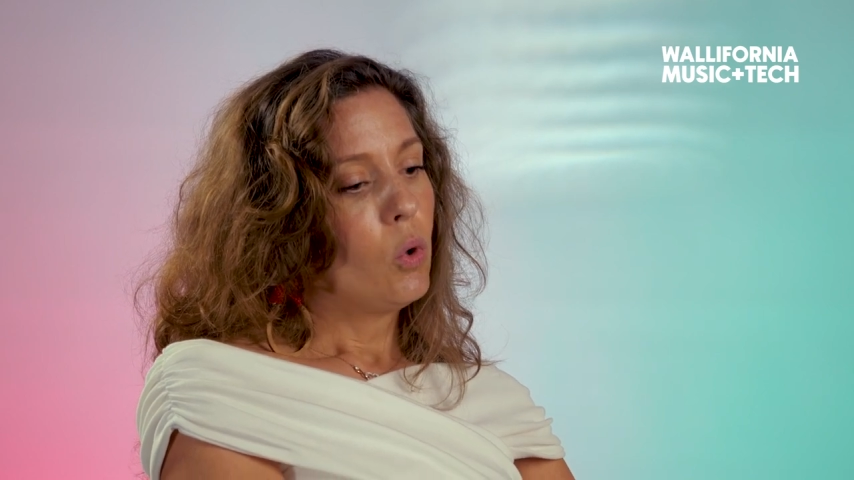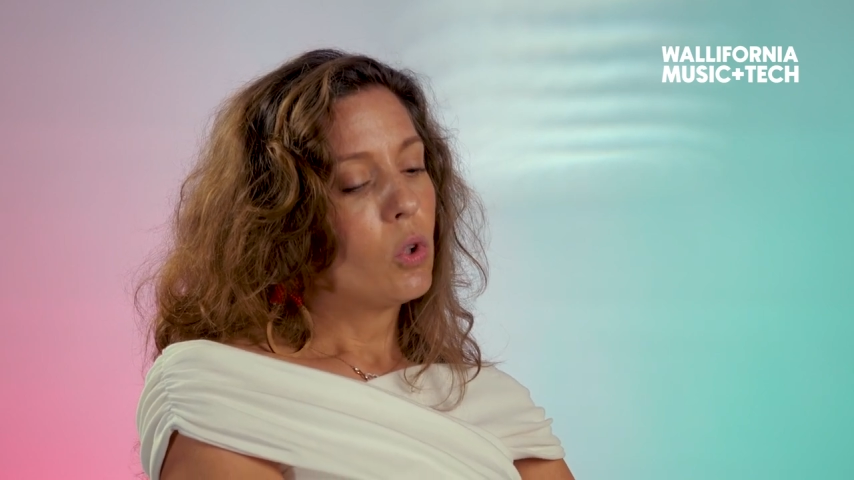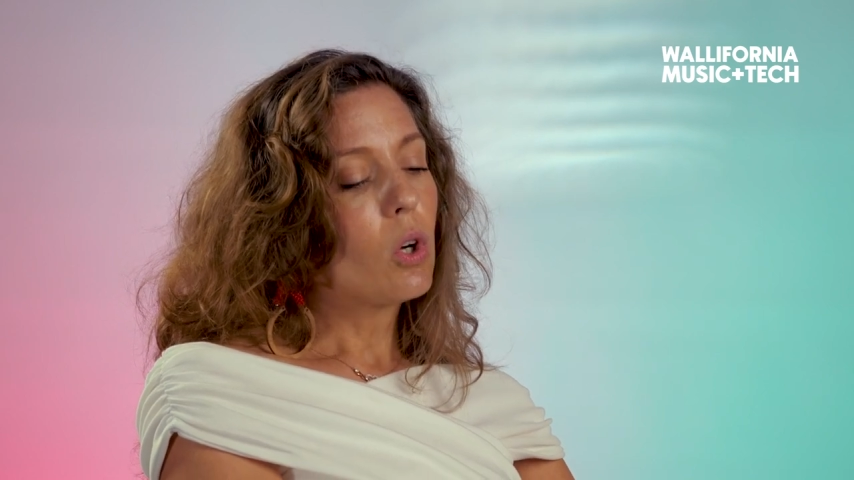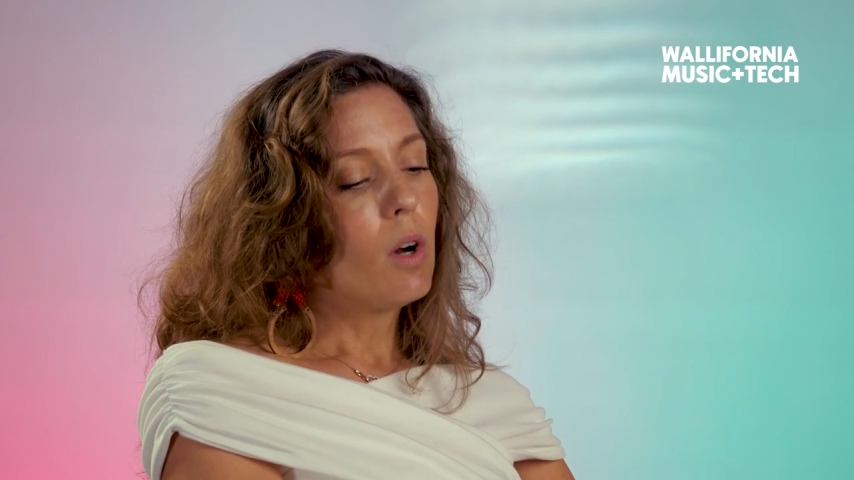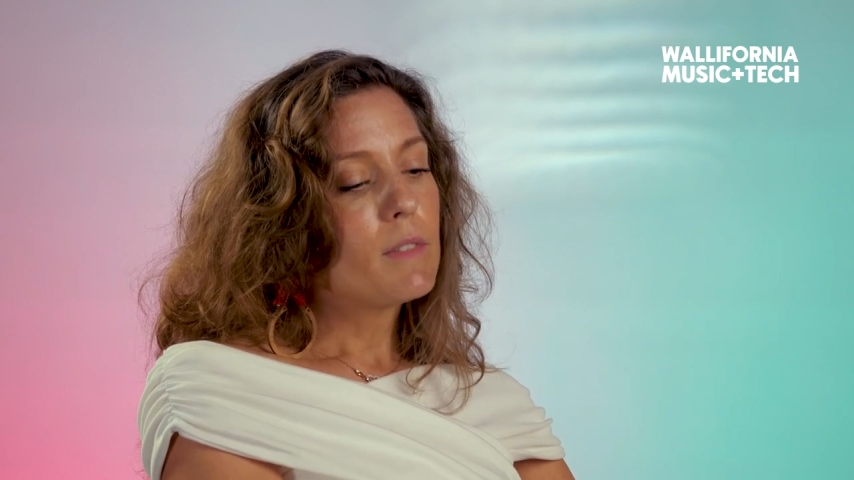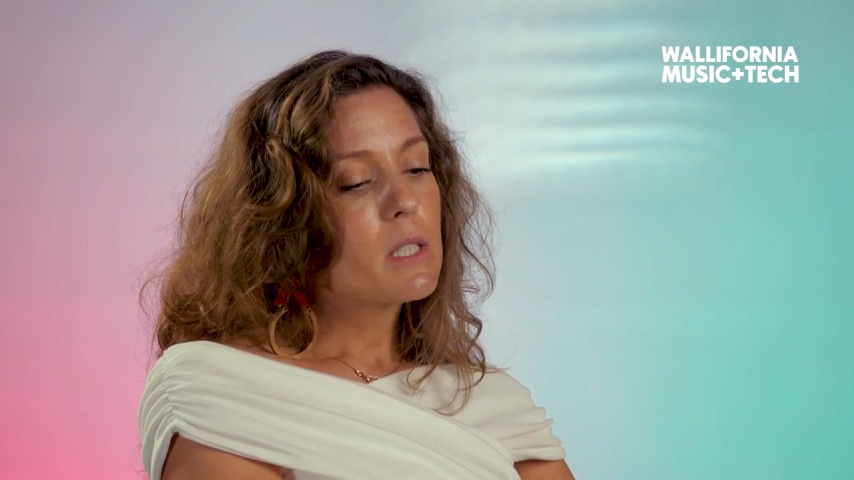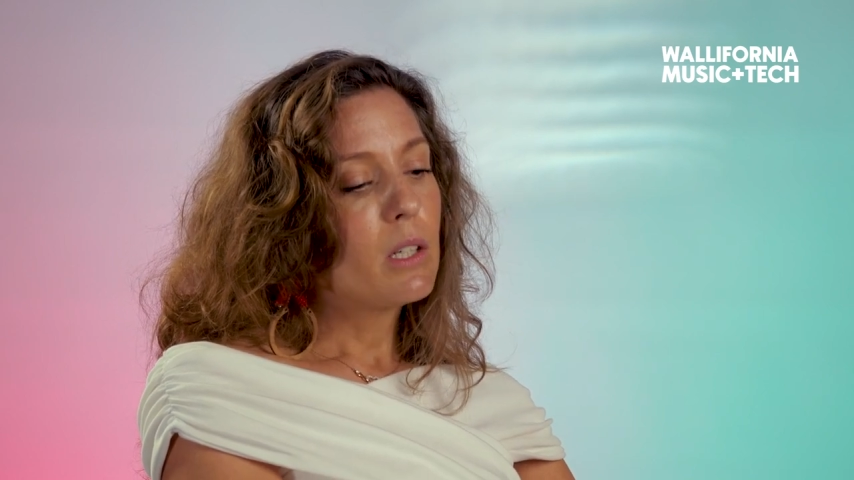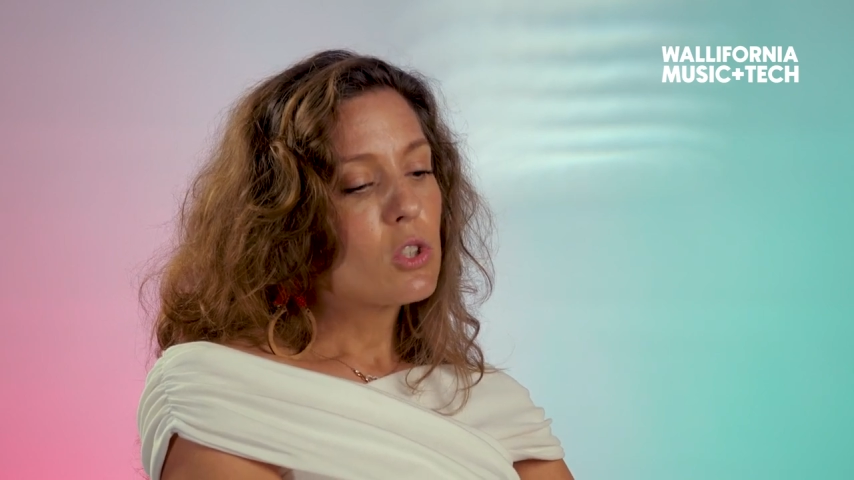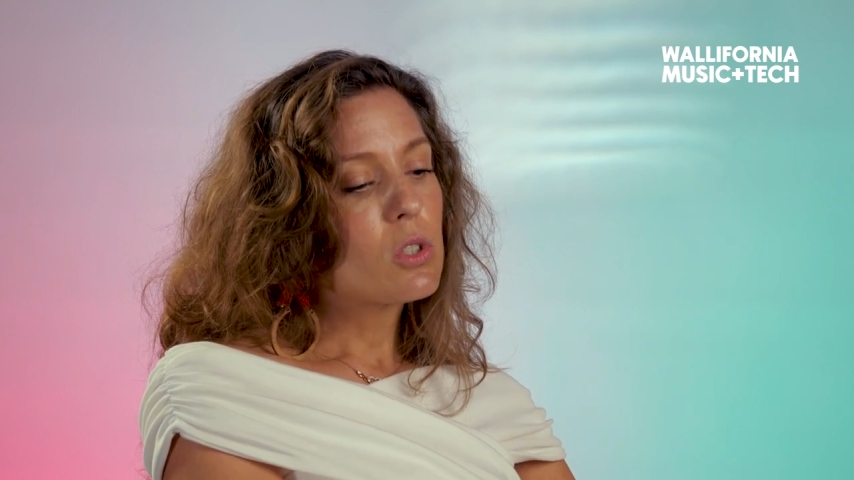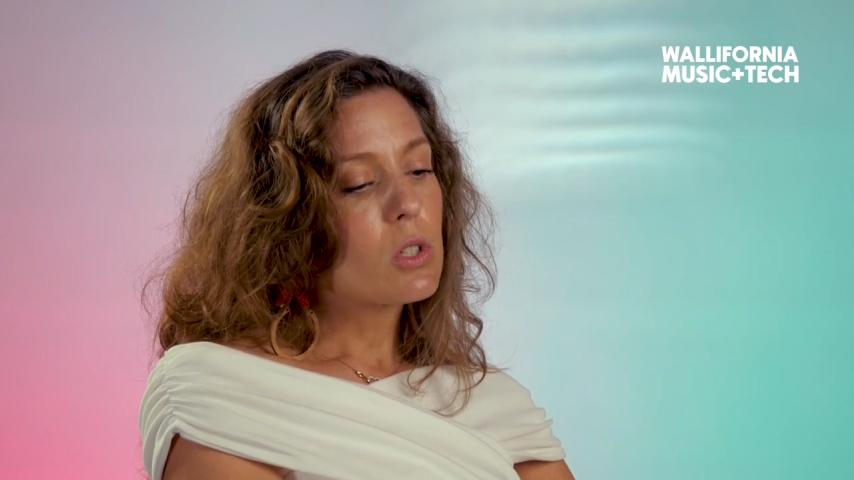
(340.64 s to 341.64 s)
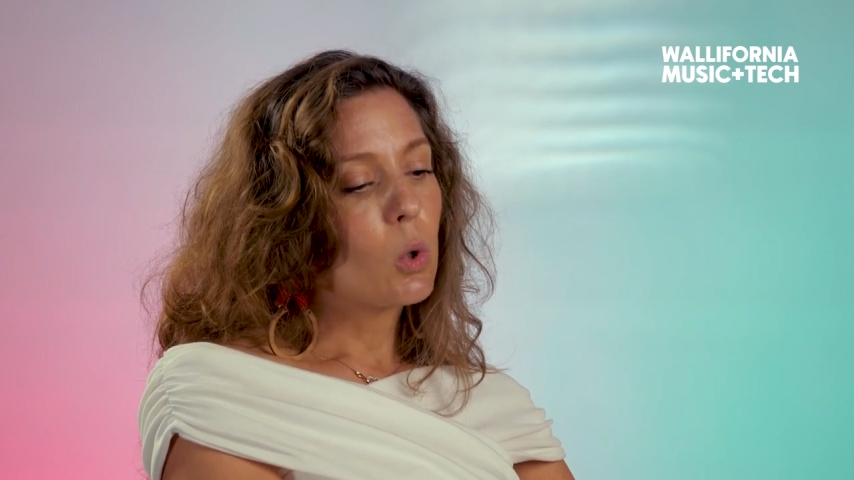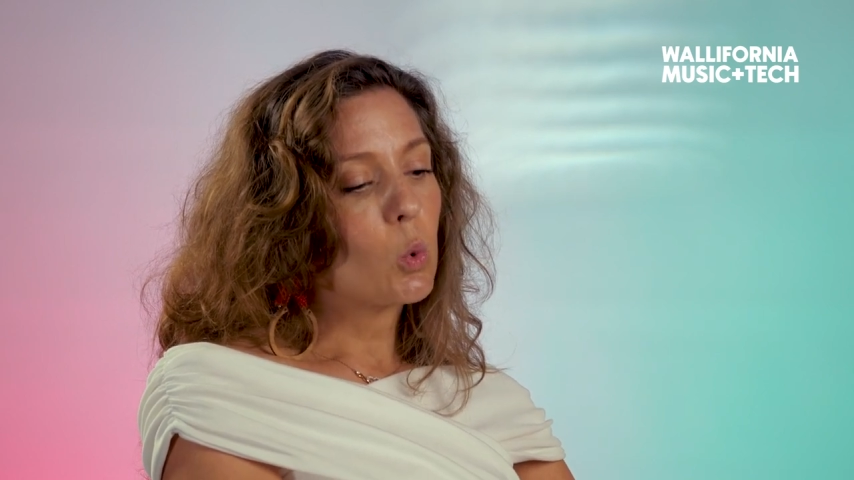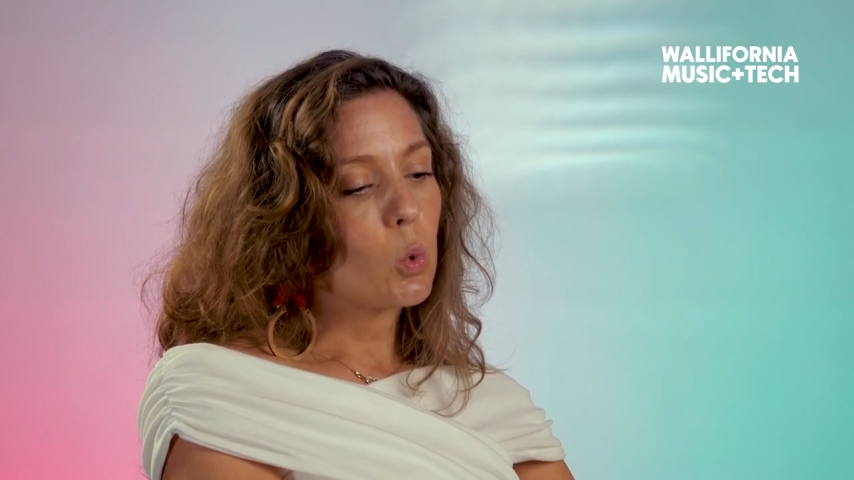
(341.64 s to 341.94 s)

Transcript: the conversations that